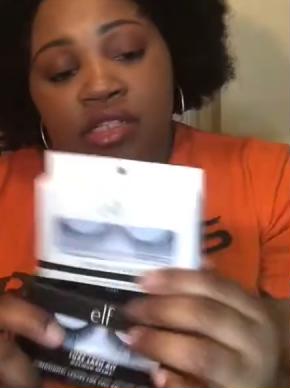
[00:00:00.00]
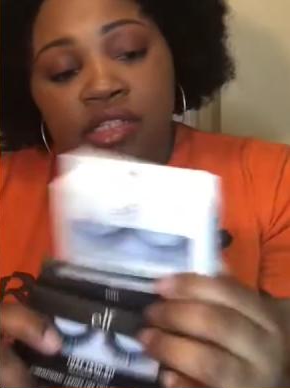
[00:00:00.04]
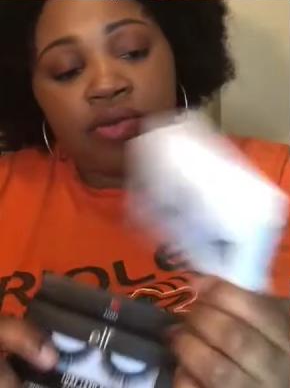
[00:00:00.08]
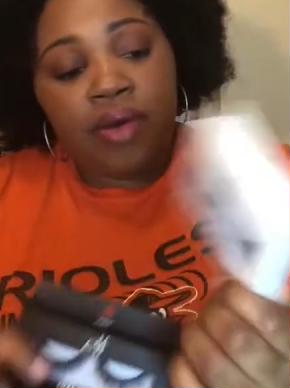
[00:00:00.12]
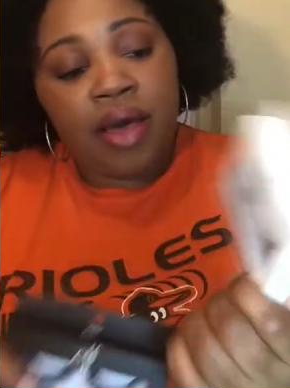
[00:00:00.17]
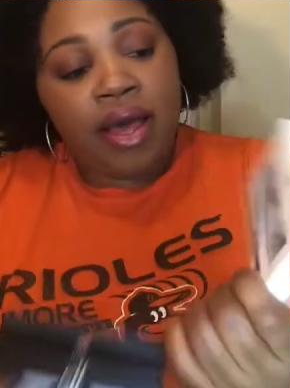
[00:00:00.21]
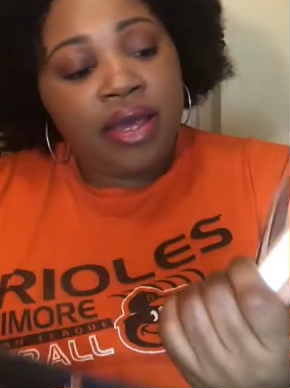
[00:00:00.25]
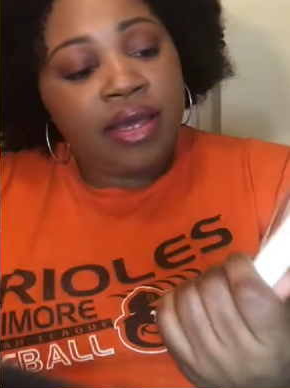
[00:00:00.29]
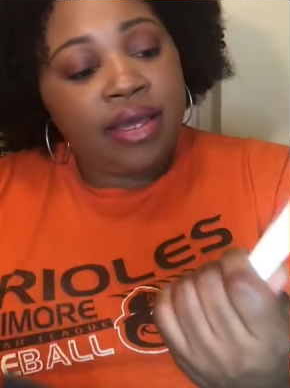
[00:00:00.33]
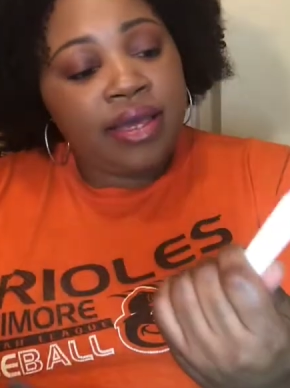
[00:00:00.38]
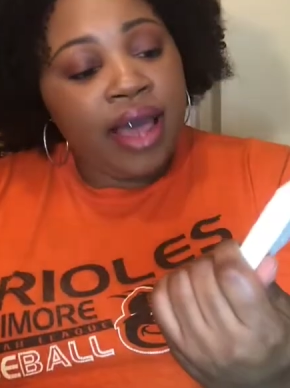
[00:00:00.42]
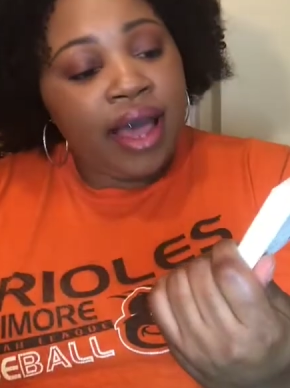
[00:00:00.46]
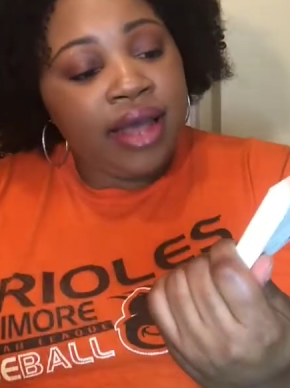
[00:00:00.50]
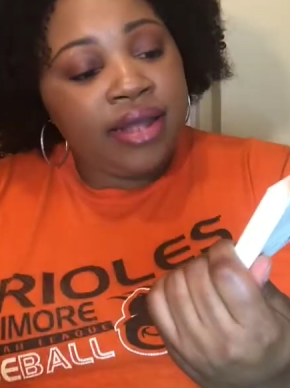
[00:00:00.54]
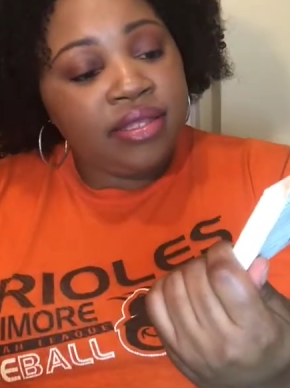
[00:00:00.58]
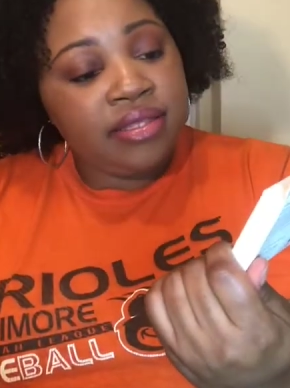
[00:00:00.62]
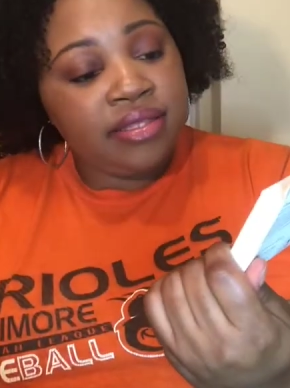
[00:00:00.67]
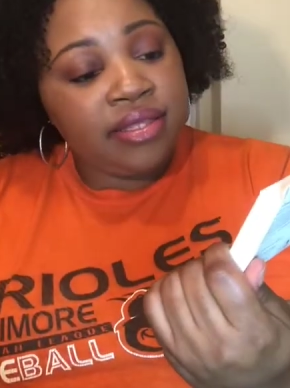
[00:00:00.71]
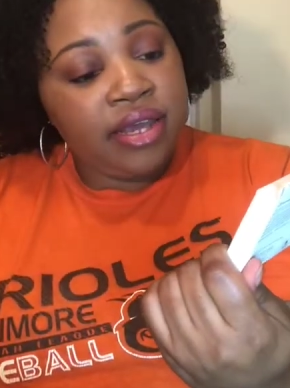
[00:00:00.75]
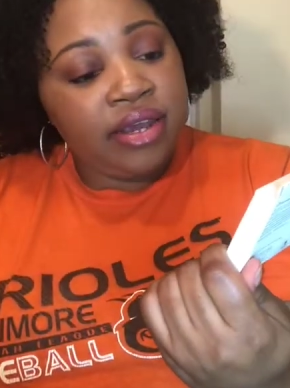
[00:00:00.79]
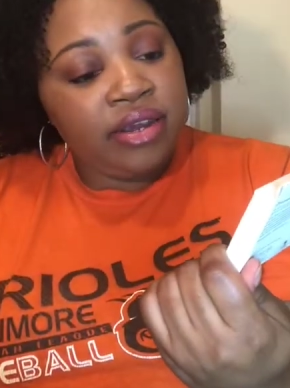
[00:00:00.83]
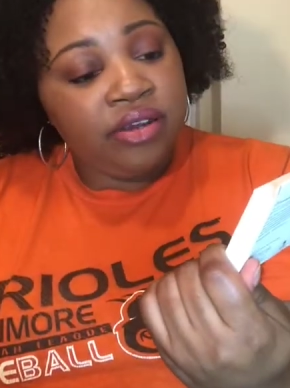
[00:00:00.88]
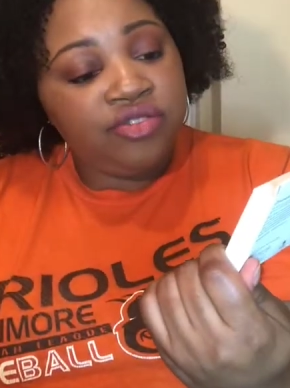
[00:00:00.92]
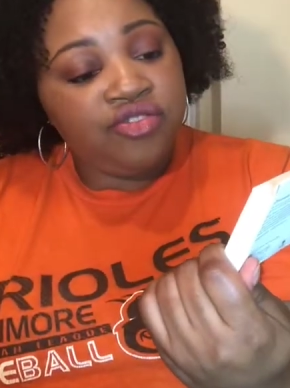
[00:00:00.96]
So I
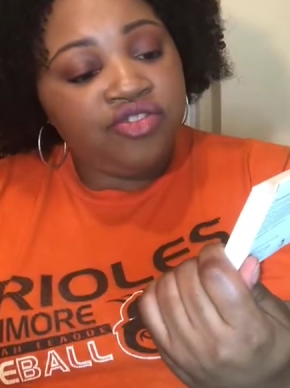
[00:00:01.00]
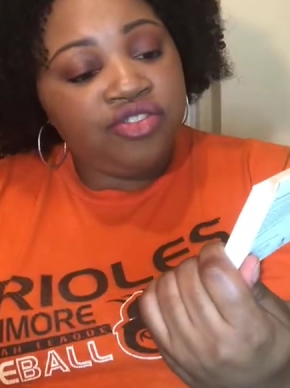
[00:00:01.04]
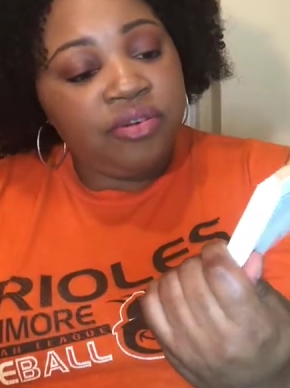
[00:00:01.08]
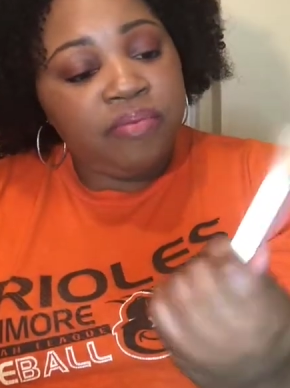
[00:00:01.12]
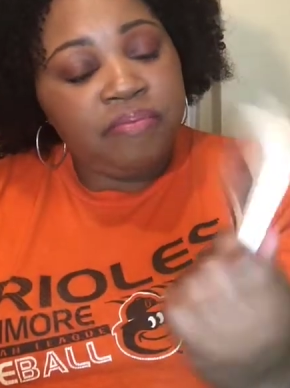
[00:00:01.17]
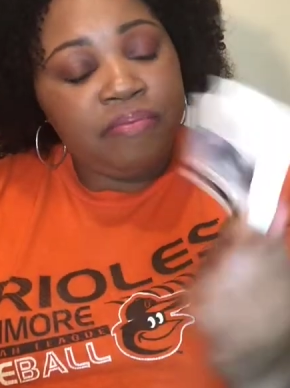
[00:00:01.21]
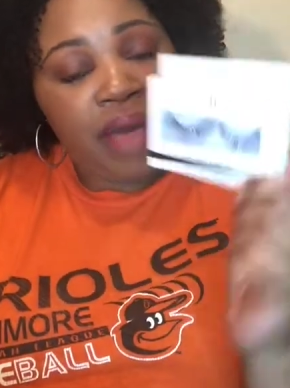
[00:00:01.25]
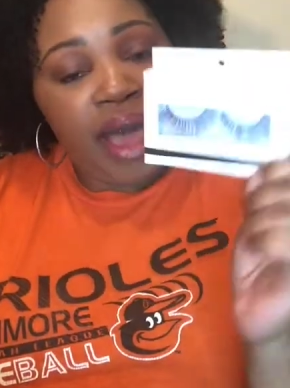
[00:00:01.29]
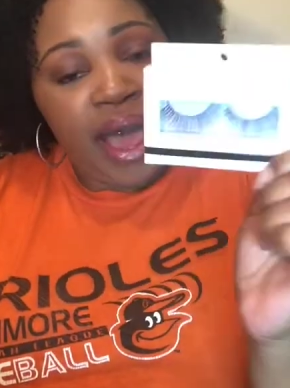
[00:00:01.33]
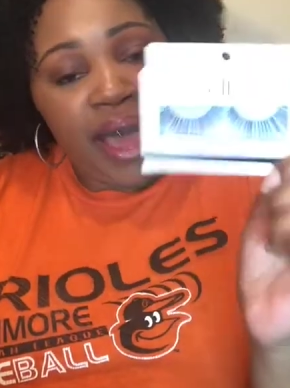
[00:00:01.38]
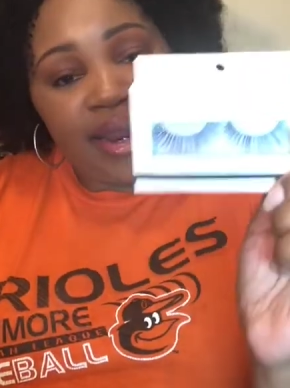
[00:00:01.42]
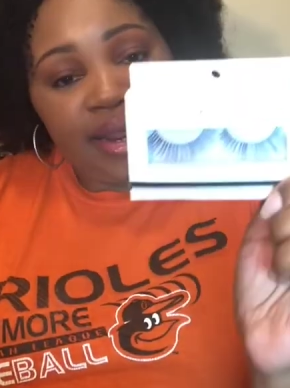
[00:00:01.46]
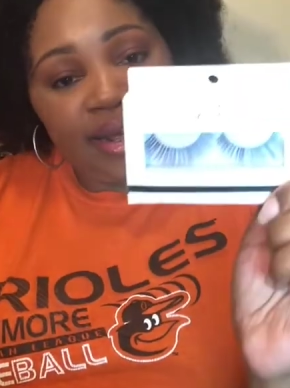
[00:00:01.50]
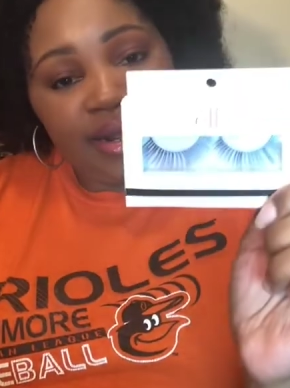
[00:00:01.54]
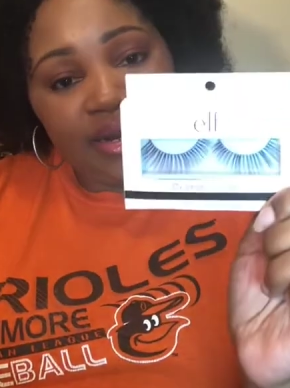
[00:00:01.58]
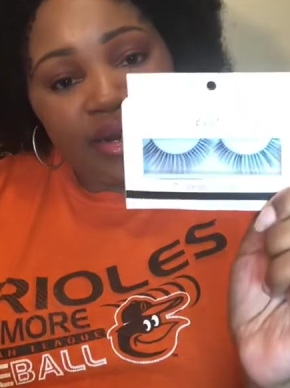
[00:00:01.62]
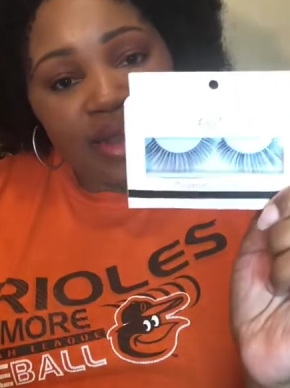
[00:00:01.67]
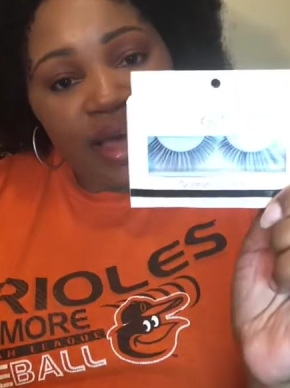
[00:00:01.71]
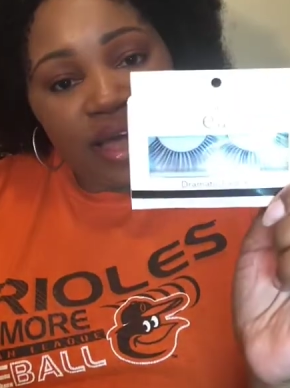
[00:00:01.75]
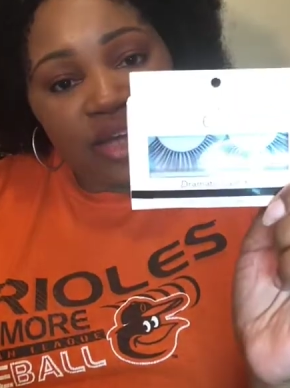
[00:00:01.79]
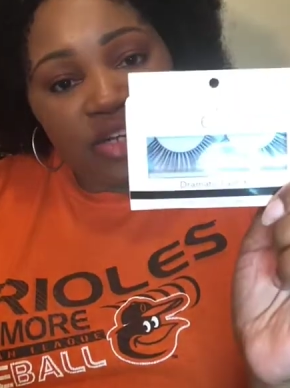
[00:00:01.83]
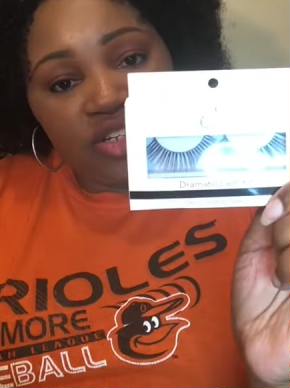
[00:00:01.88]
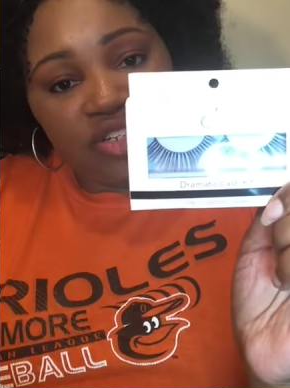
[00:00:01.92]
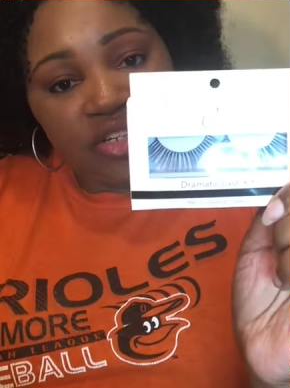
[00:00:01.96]
got their dramatic
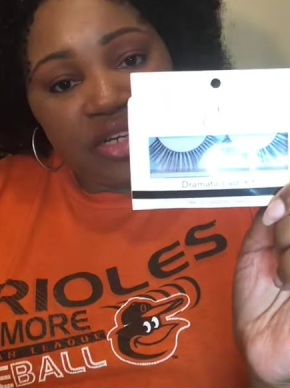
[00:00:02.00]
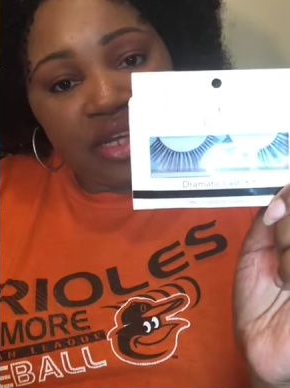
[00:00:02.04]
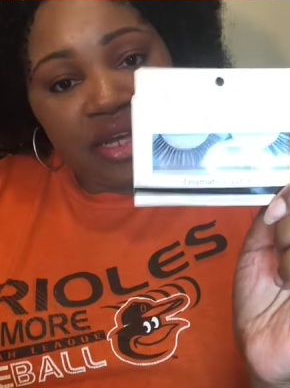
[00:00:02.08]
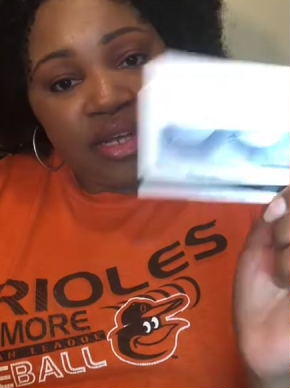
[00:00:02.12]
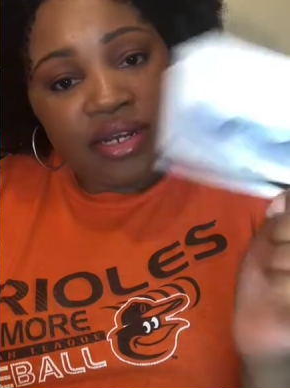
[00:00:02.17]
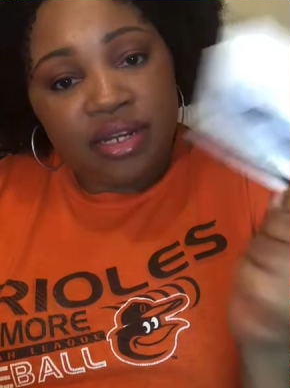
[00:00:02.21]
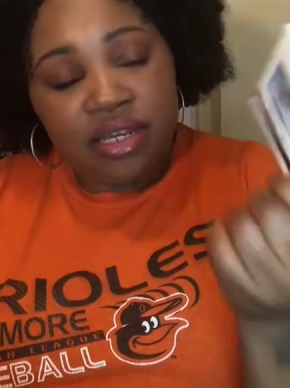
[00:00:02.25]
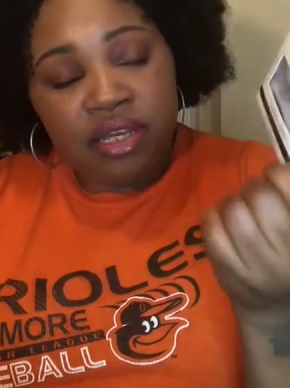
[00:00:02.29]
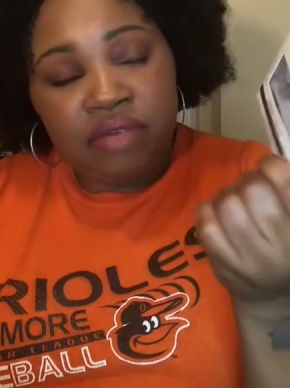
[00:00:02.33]
lash kit,